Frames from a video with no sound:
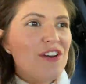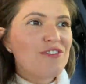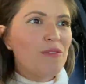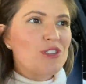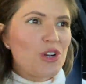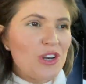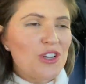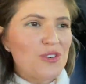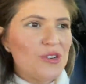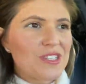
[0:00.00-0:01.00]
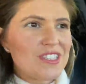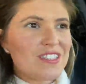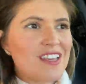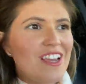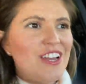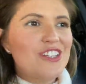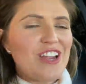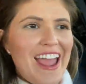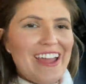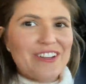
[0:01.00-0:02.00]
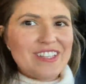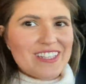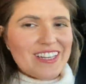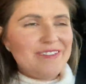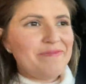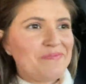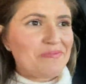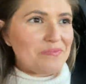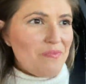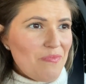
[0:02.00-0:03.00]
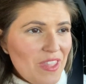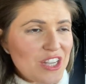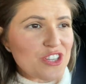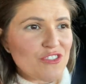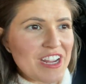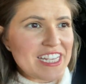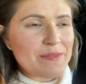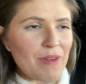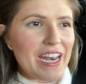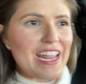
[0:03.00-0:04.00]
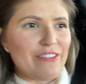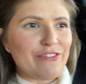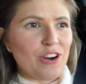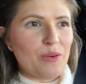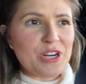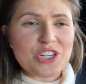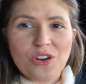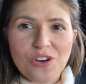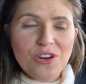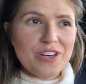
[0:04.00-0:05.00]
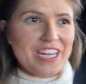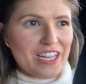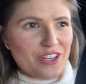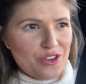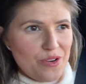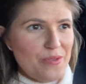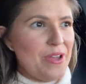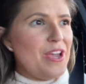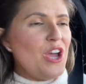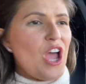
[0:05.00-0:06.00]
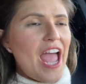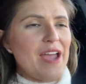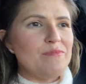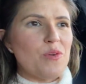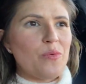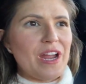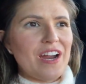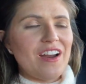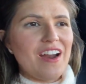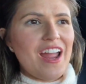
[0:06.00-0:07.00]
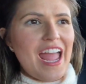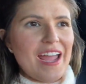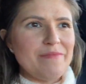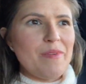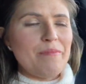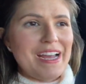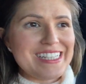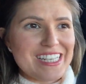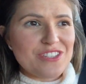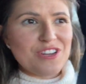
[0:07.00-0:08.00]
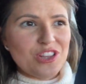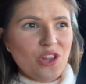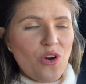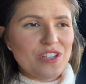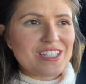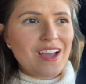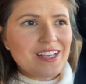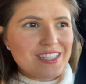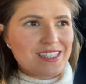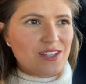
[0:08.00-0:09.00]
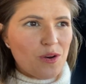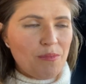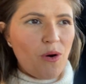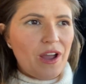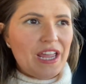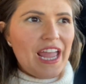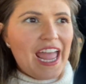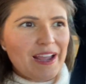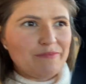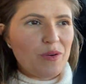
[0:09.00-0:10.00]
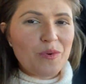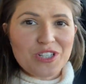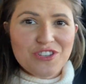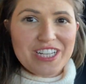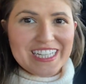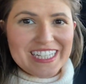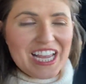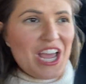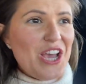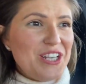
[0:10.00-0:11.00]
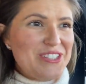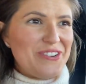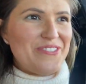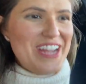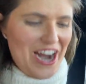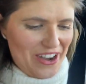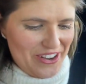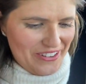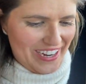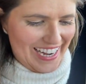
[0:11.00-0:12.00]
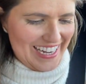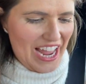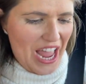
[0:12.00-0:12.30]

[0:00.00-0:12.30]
from John O'Groats to Earlston to raise money for Wishaw NICU, where my sister-in-law's cousin's little boy was treated. So we are going